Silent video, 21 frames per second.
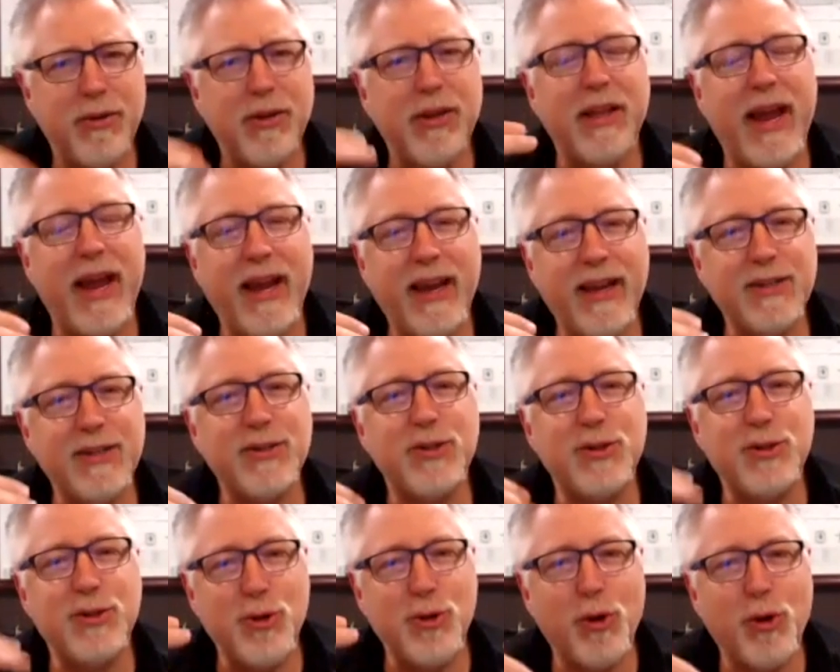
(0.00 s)
like
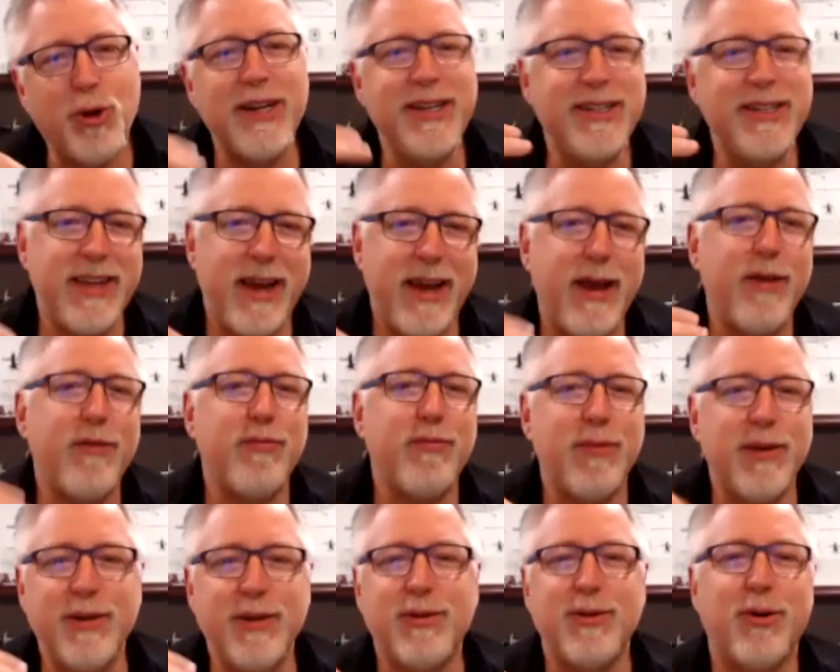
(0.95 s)
stories have
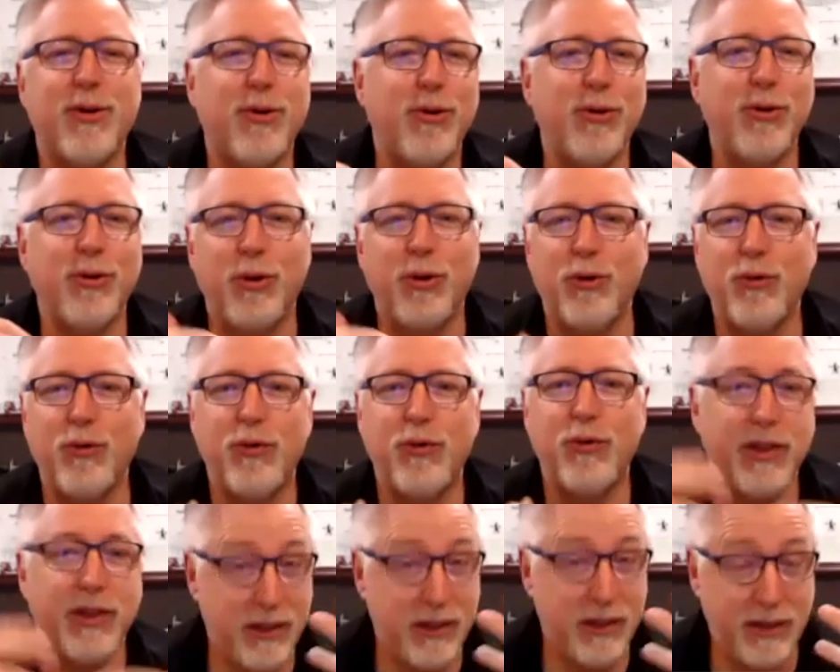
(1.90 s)
been told over
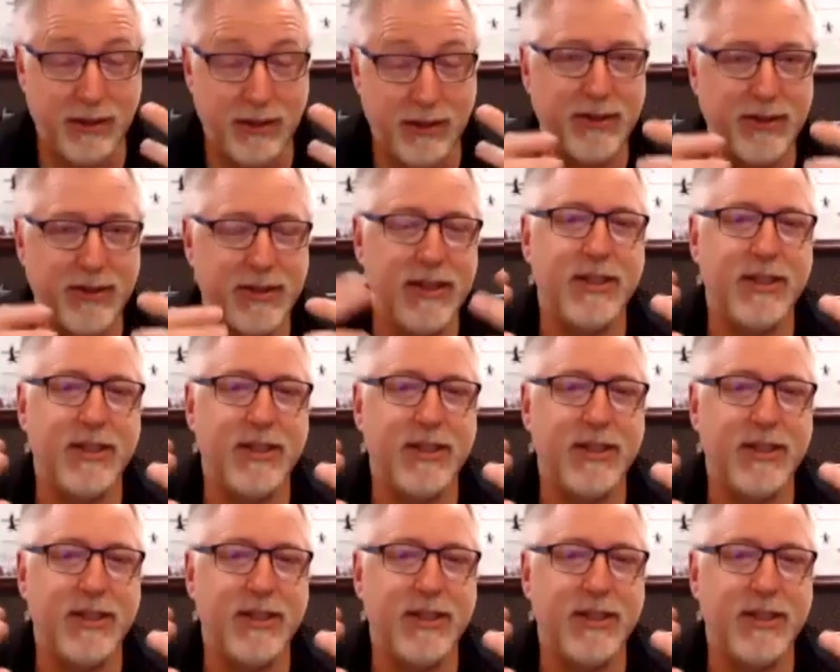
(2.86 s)
the years.